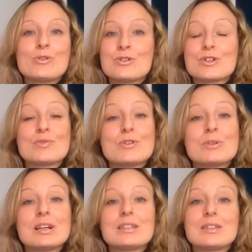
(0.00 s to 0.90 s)
and just
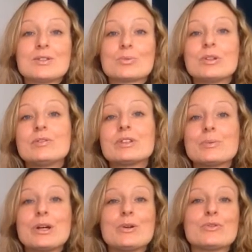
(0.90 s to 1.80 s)
visualize this river
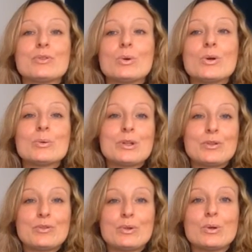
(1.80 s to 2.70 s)
where you're flowing with
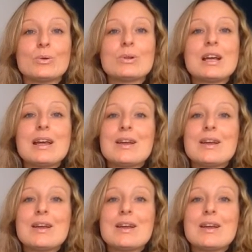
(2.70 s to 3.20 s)
the flow.